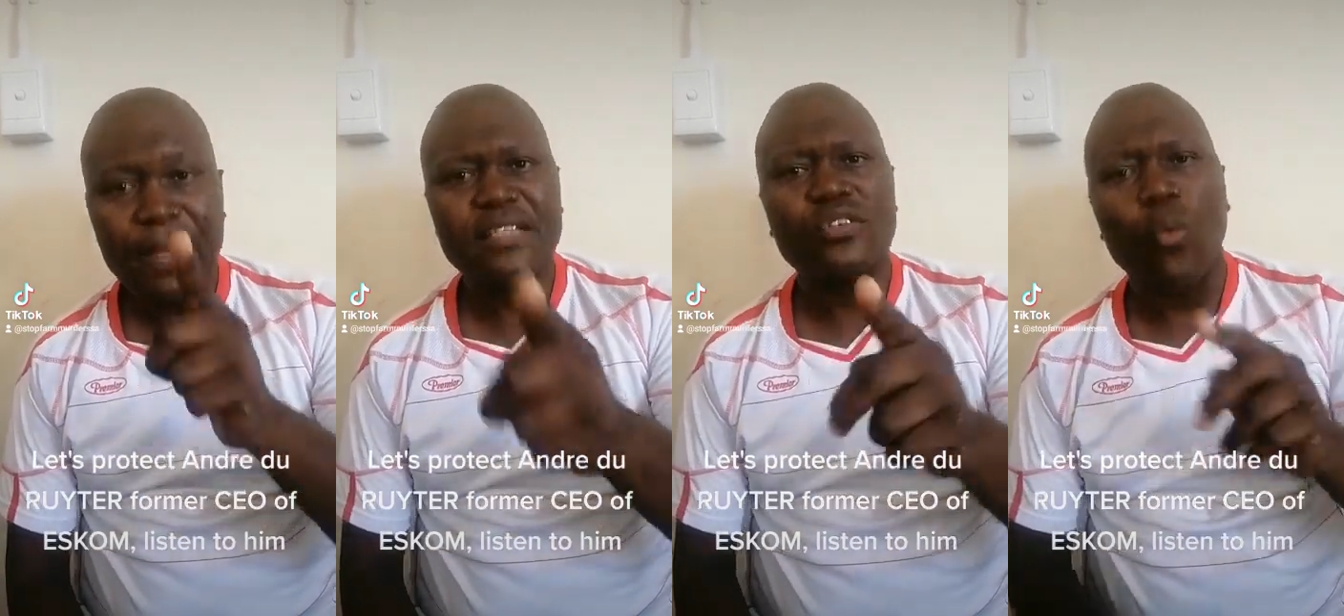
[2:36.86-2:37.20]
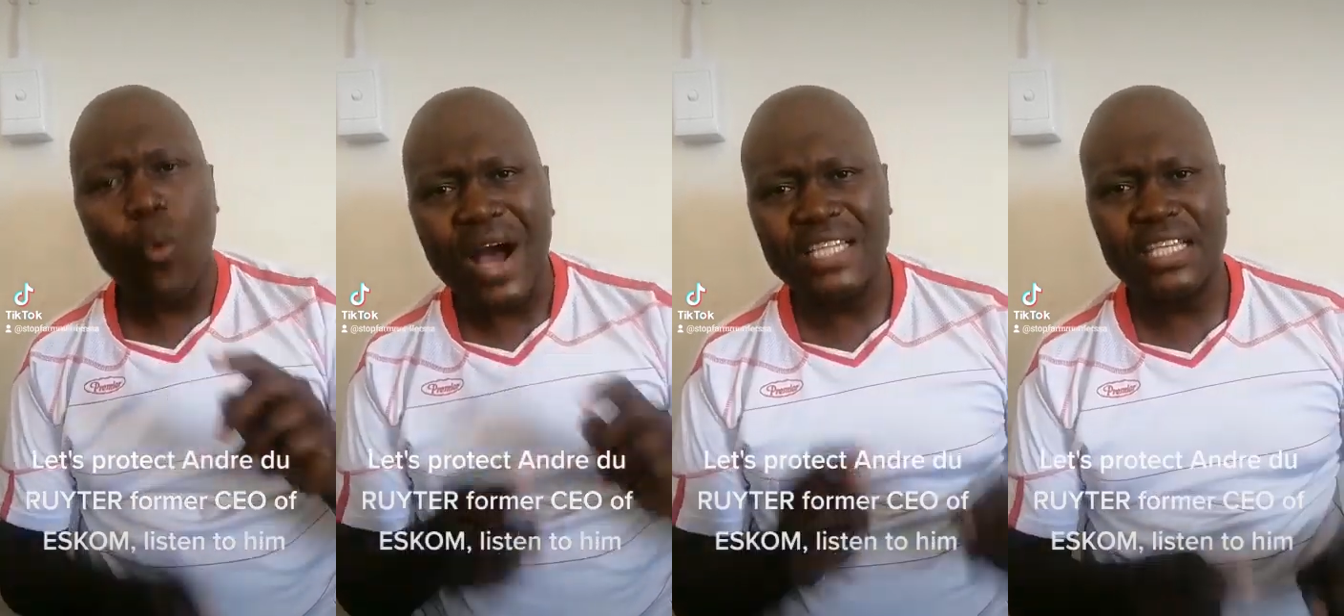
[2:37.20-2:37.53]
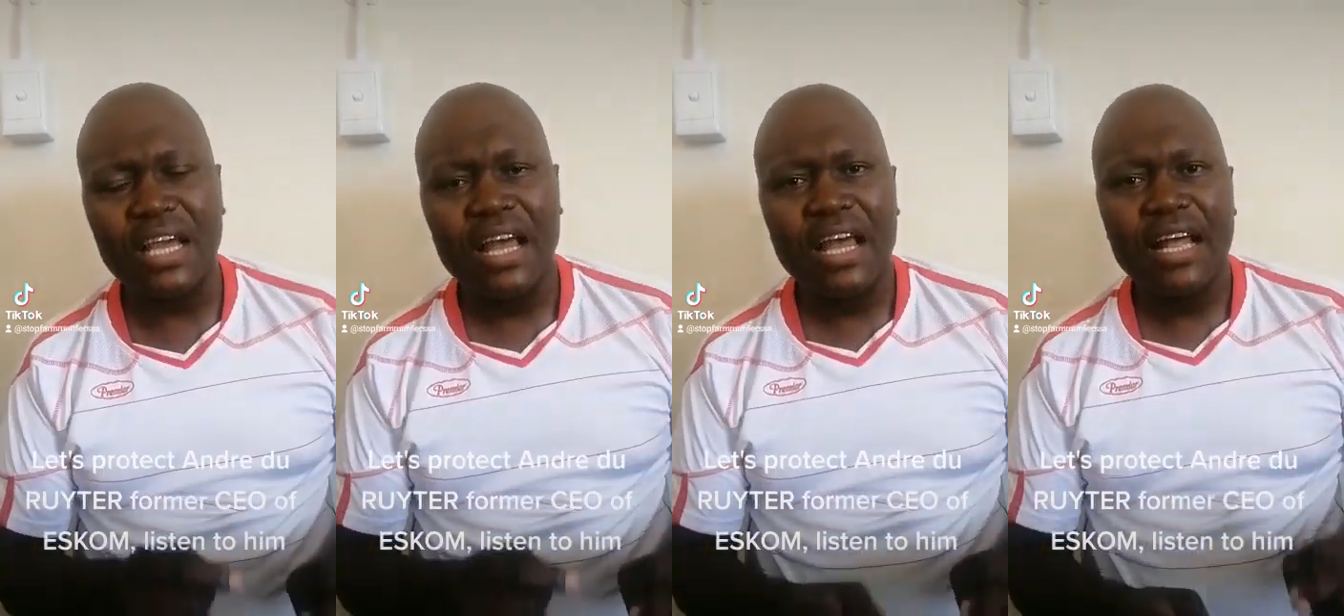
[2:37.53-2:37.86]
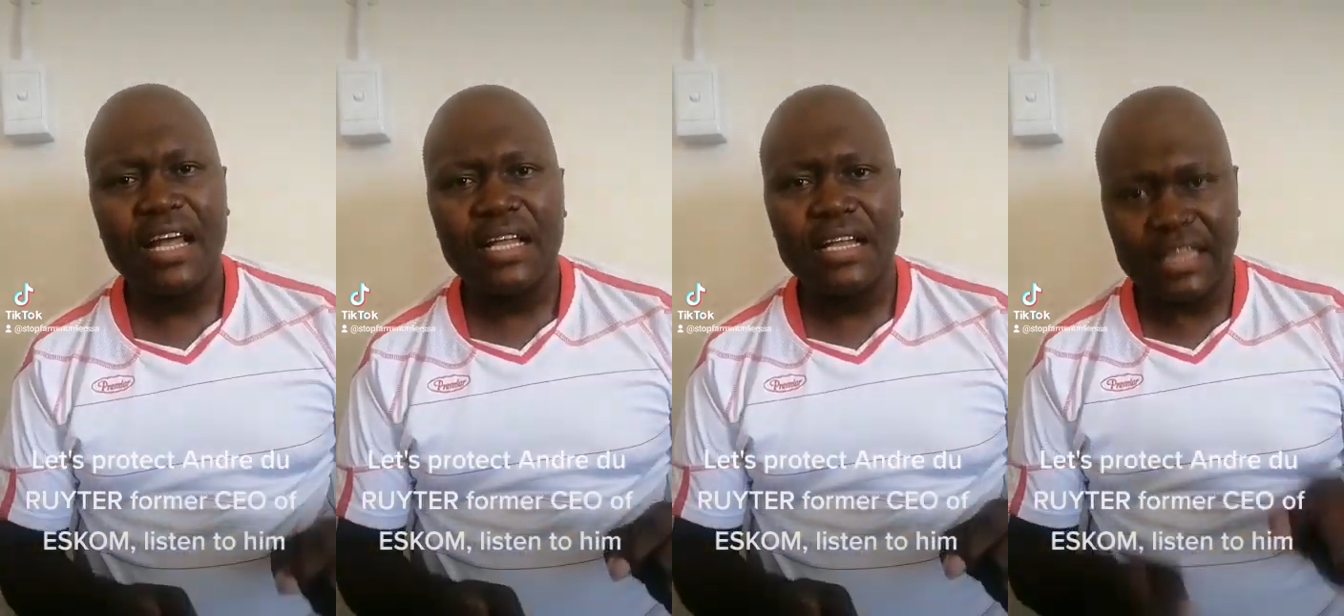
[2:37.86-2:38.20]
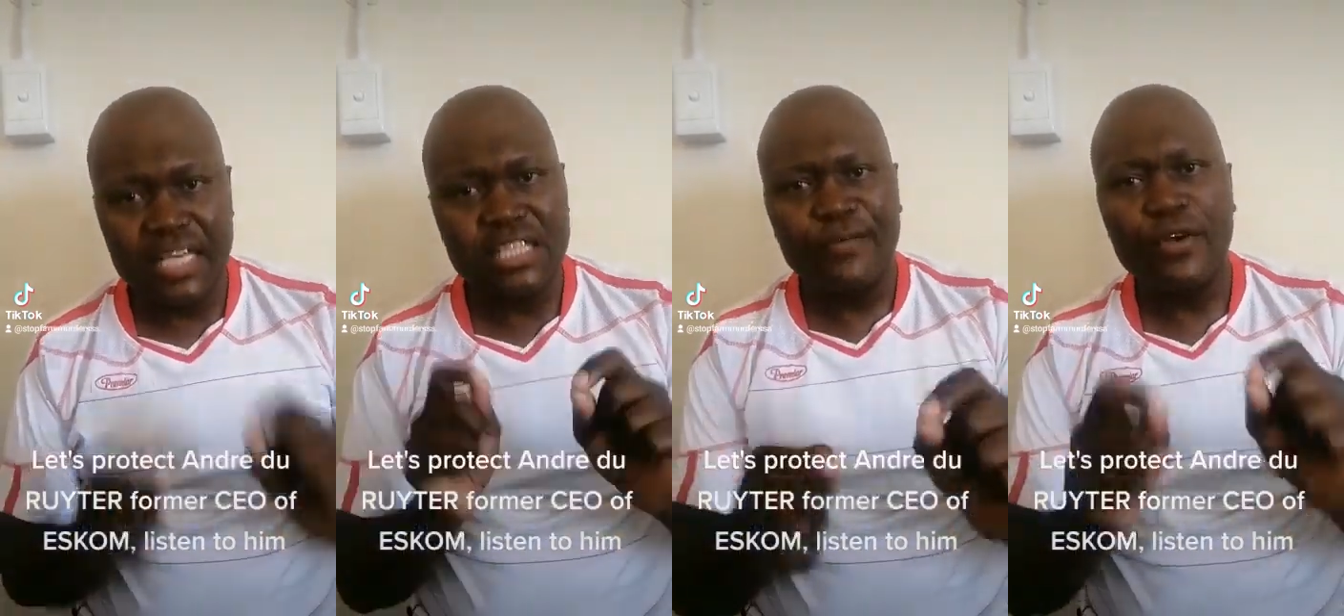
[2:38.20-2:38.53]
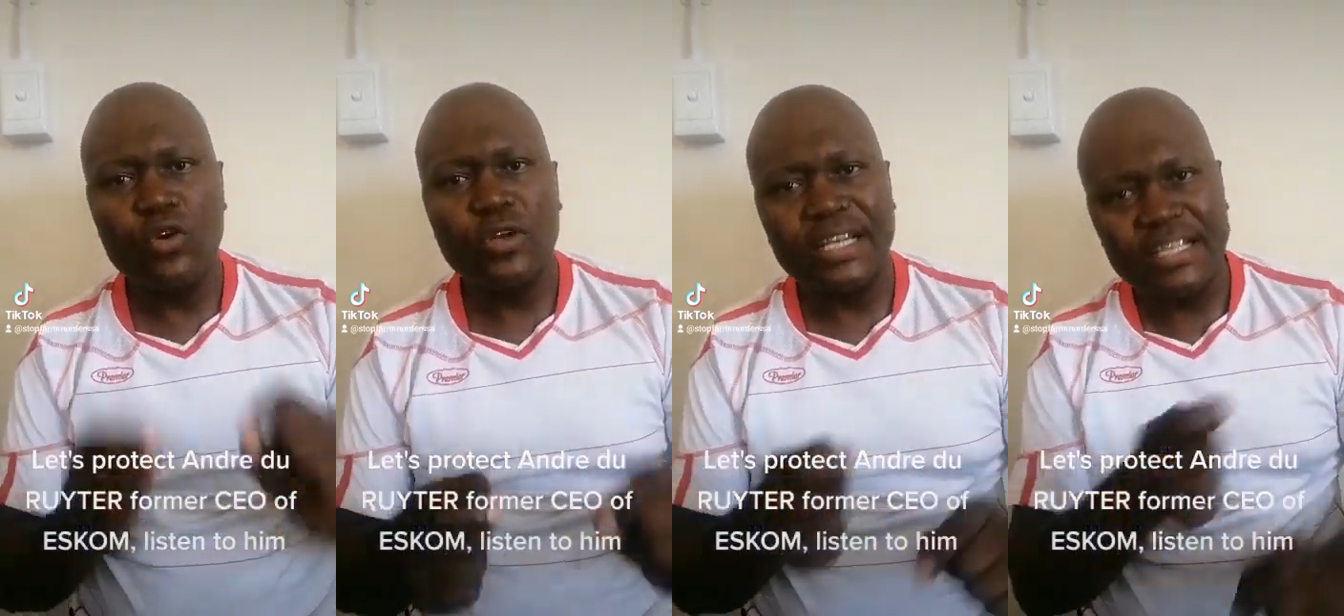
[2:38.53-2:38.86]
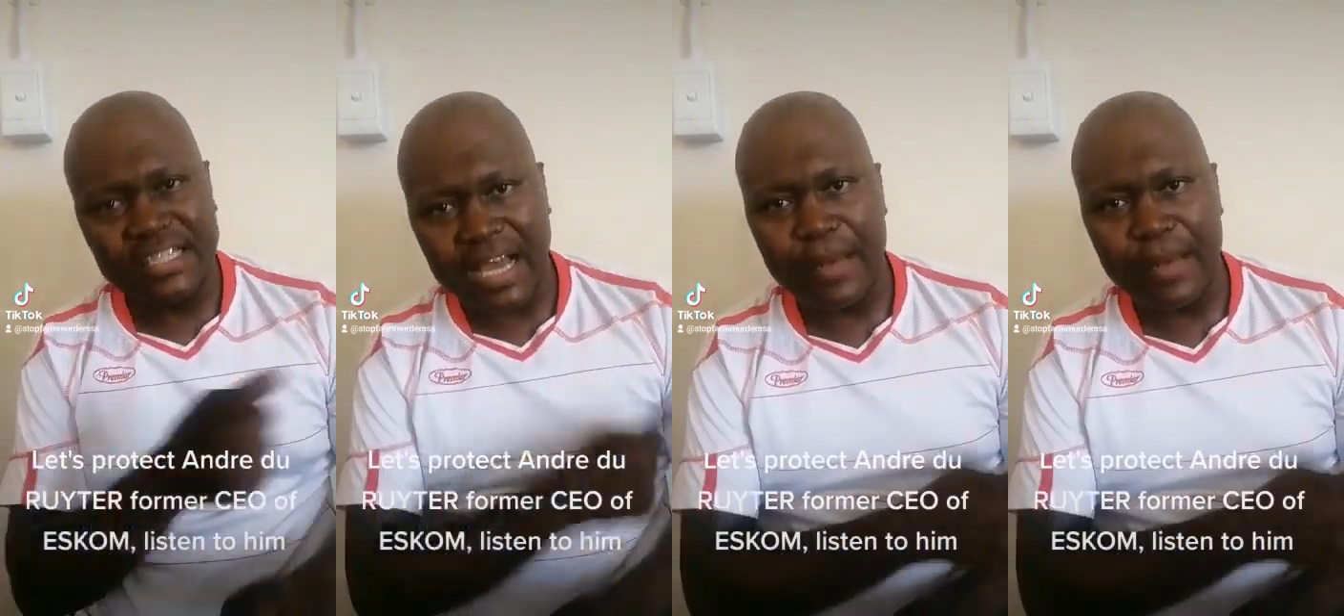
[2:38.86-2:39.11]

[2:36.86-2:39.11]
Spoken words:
Please watch this video that is